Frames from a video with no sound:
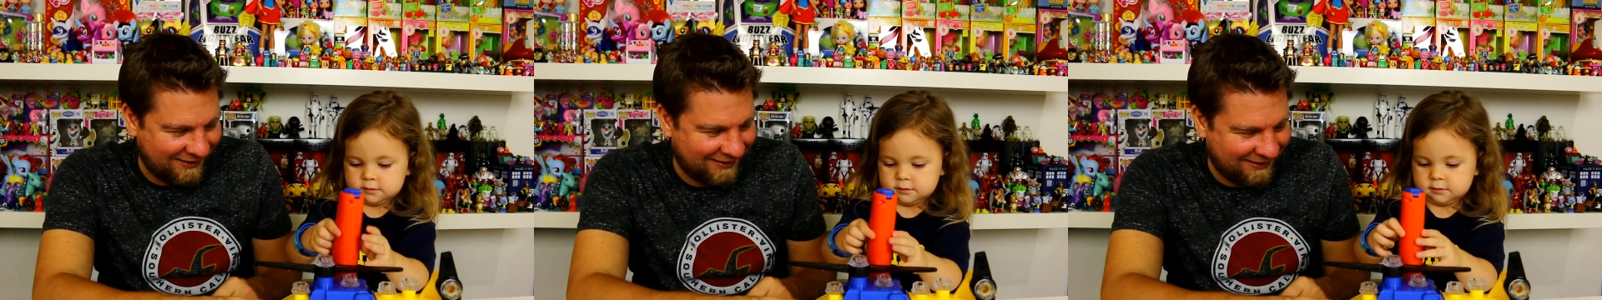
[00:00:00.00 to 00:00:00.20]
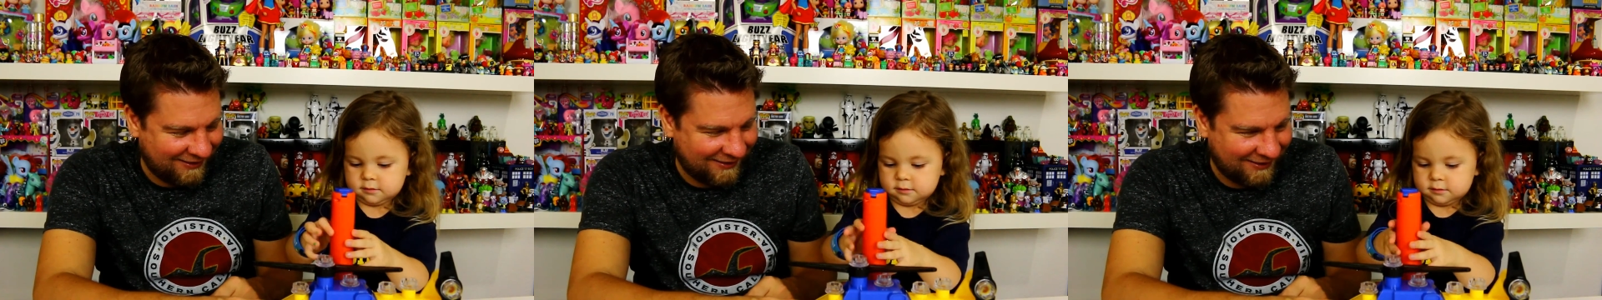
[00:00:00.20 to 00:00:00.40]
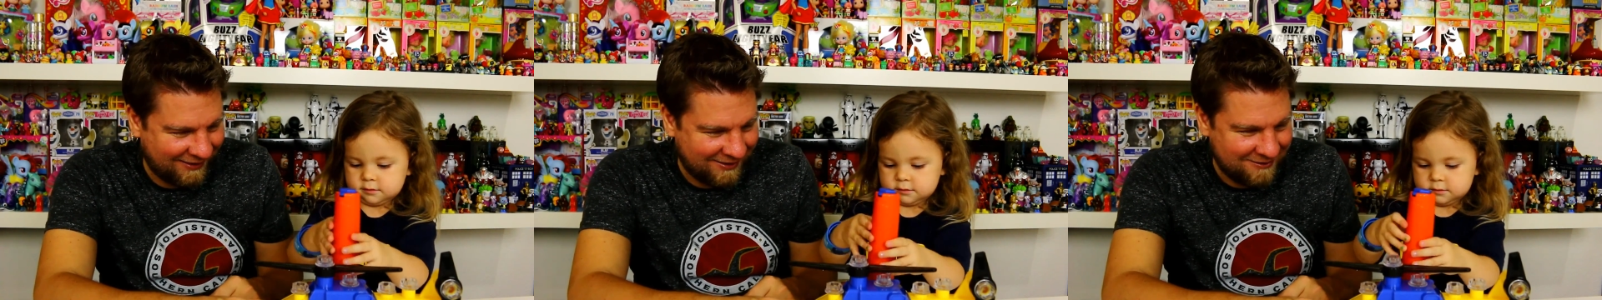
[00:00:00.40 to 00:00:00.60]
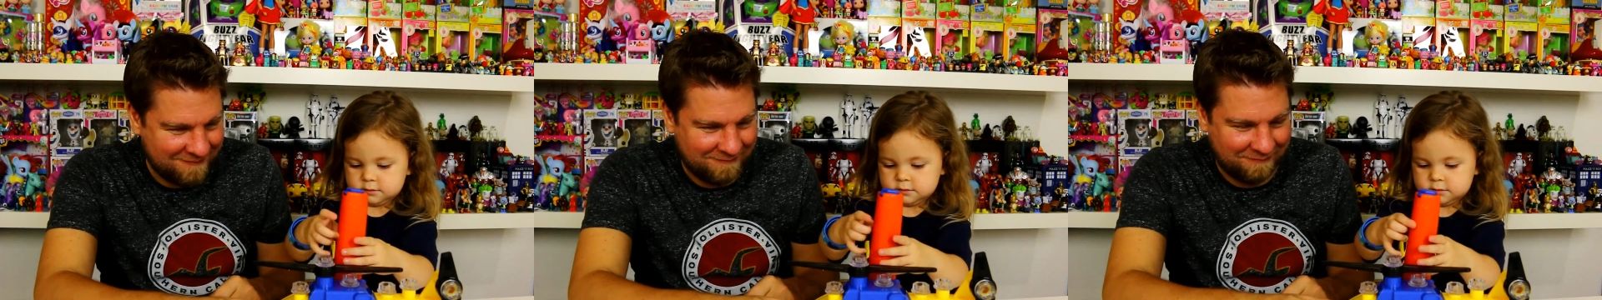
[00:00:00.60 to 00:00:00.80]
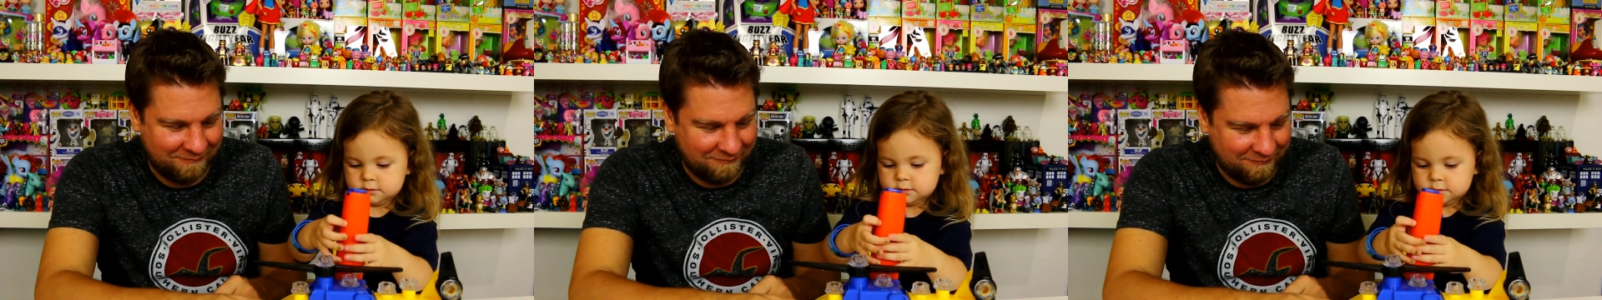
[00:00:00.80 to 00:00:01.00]

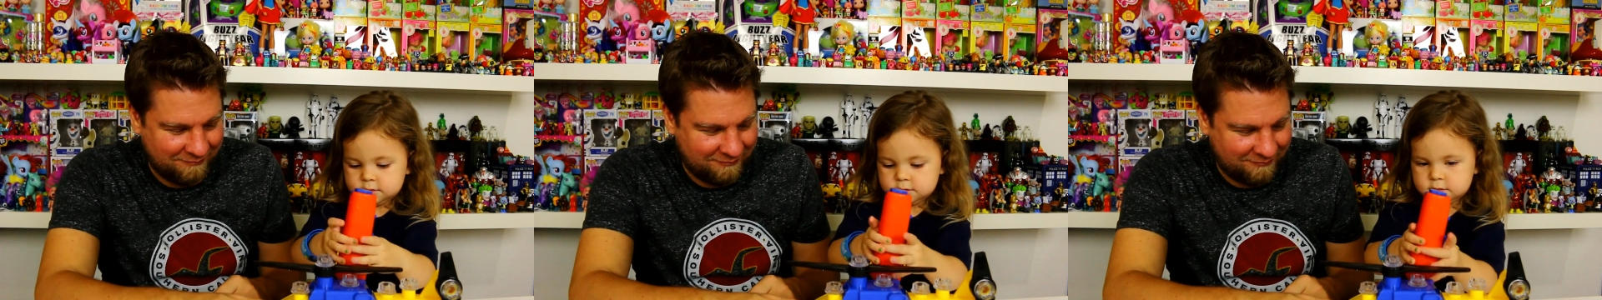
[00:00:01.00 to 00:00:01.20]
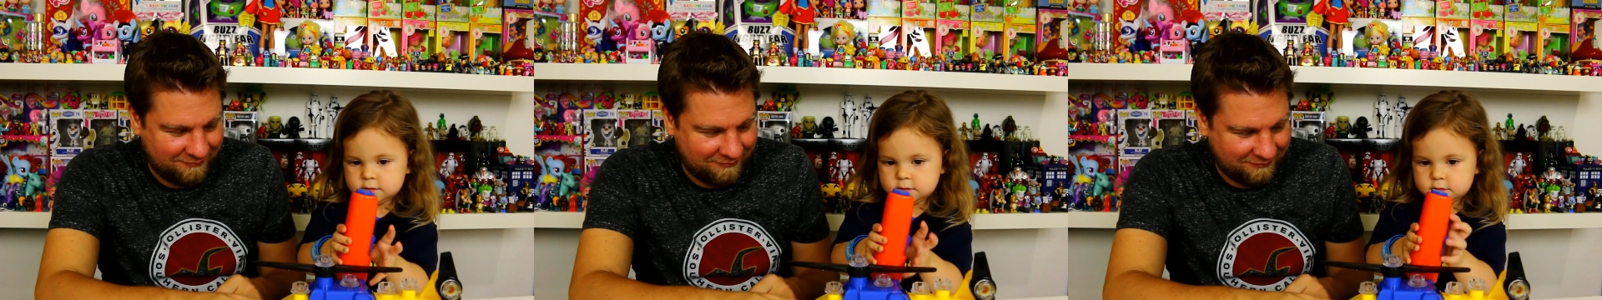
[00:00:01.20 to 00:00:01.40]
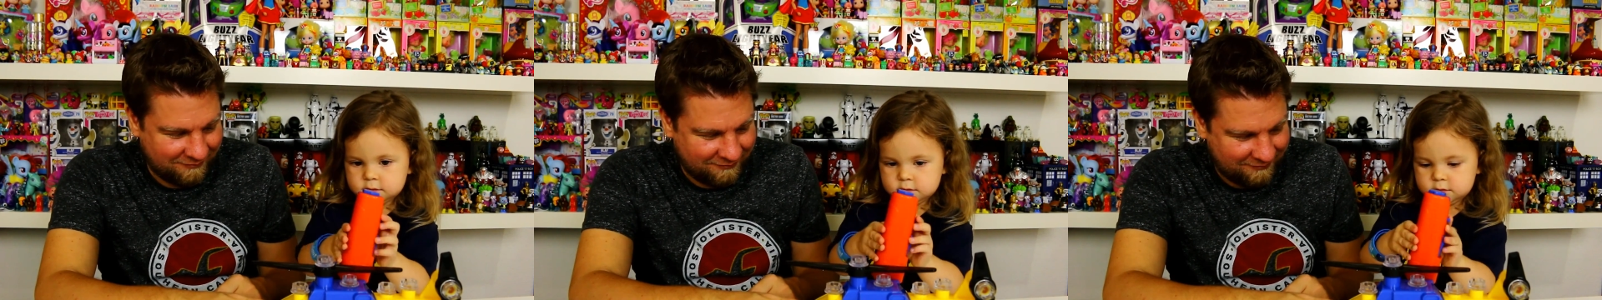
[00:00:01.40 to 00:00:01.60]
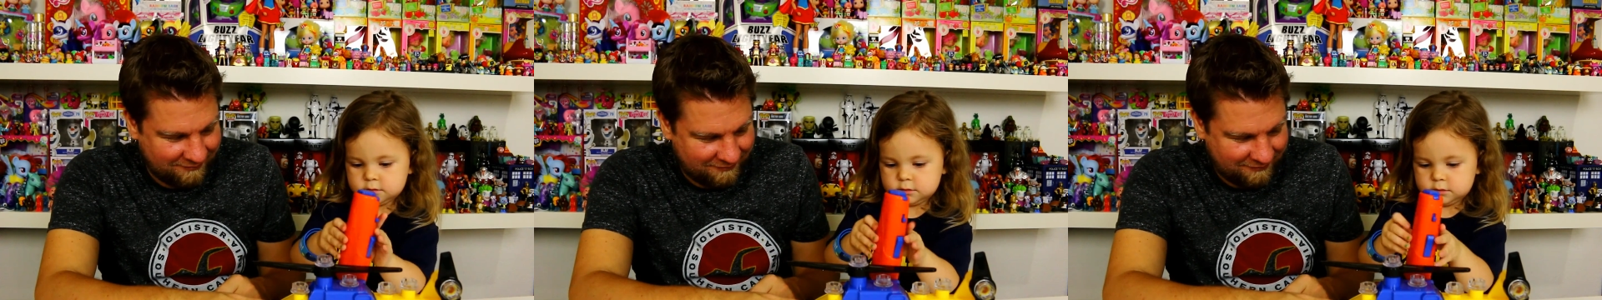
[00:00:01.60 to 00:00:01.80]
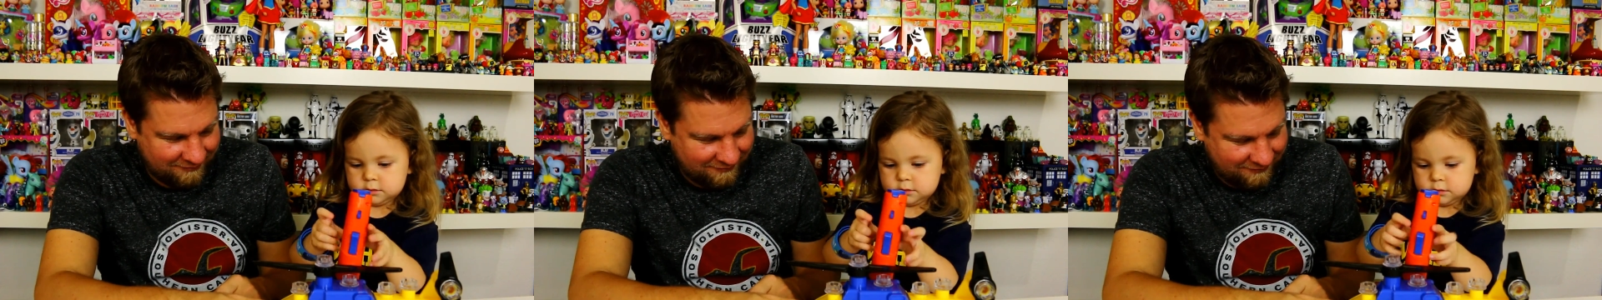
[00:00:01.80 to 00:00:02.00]

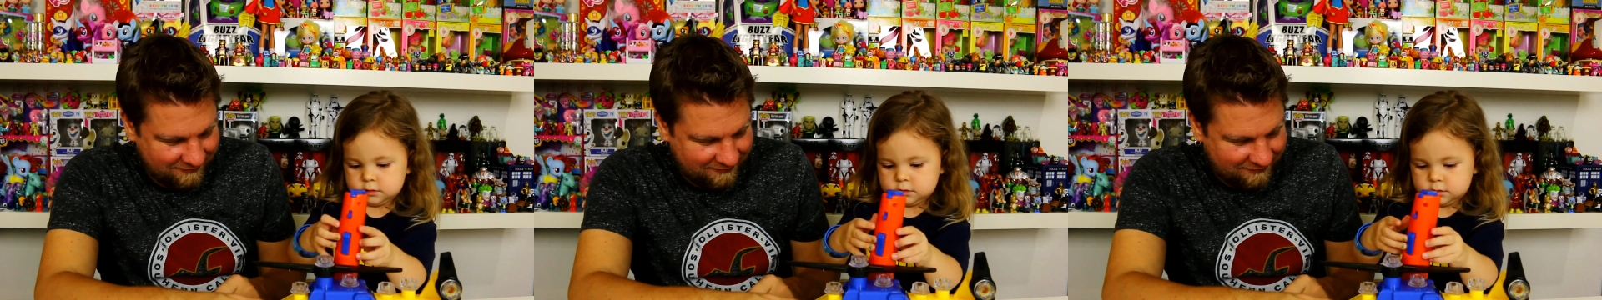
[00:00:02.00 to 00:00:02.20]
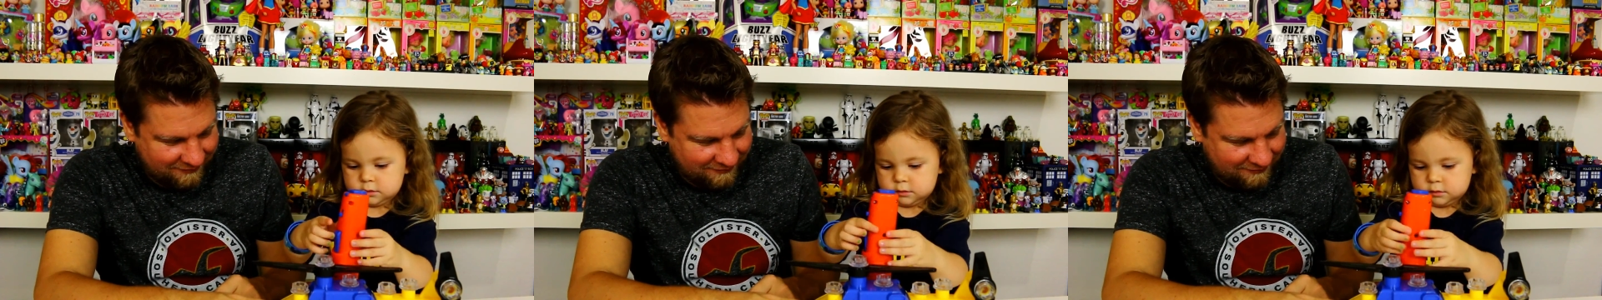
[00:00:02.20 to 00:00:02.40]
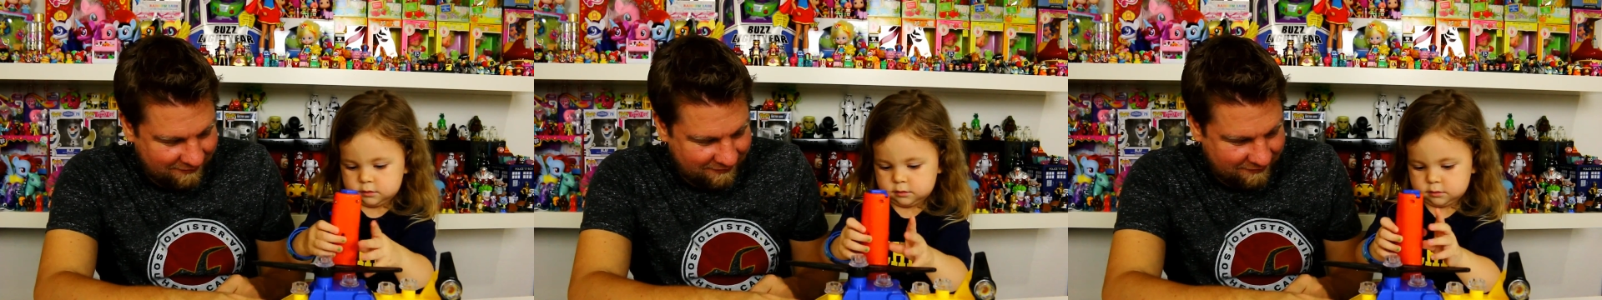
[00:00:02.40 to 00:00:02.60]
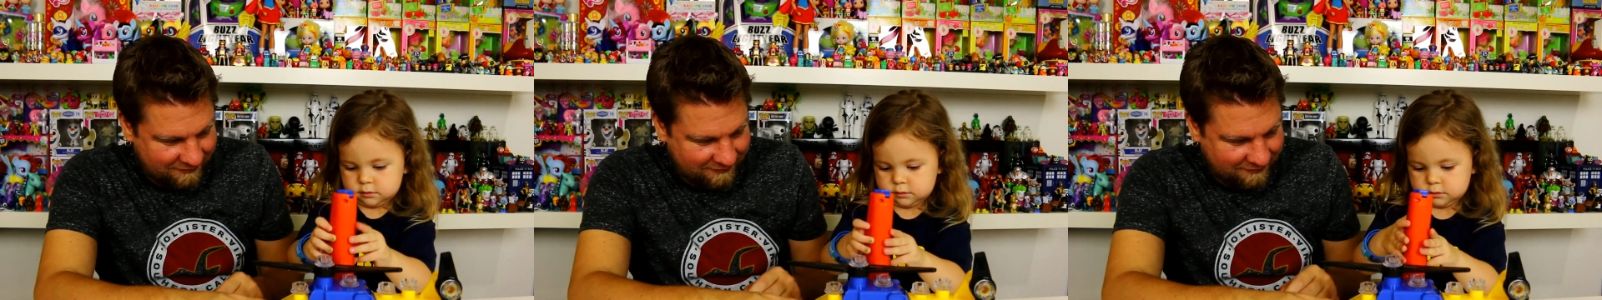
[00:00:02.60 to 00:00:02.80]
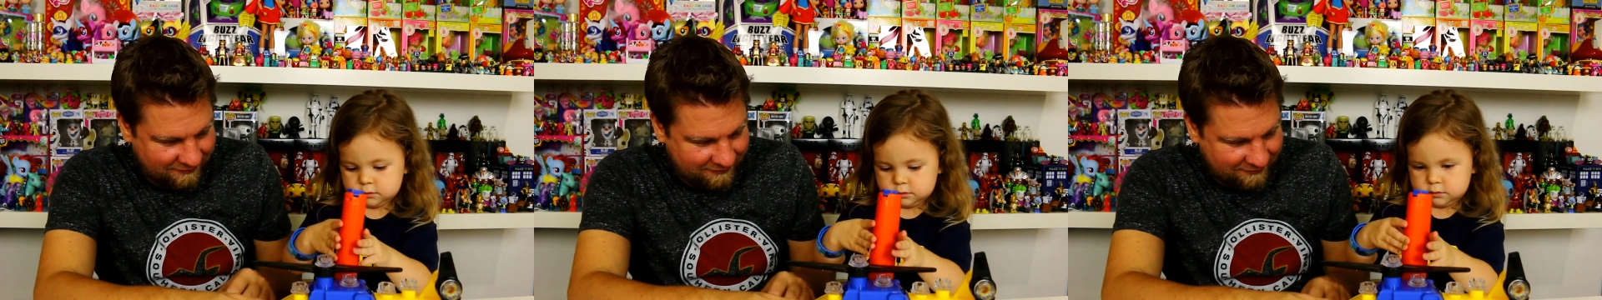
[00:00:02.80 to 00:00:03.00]

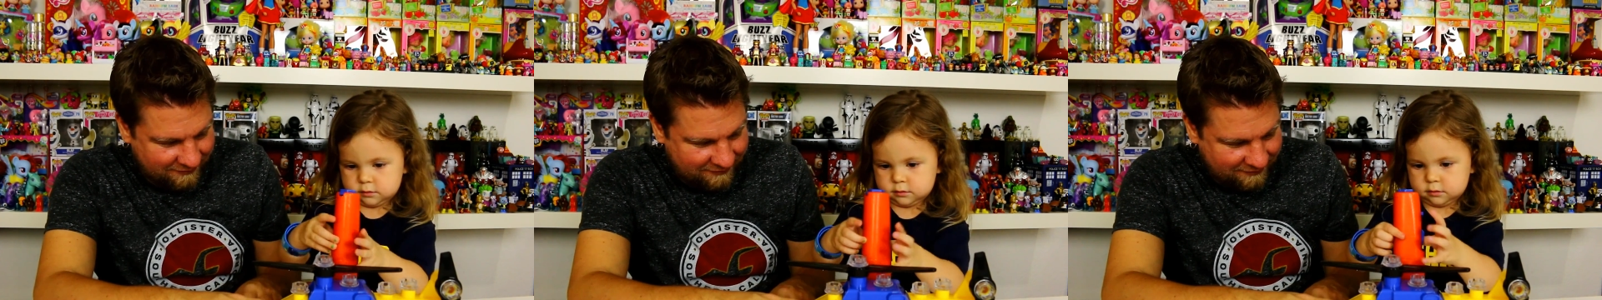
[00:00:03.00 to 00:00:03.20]
Nothing is said.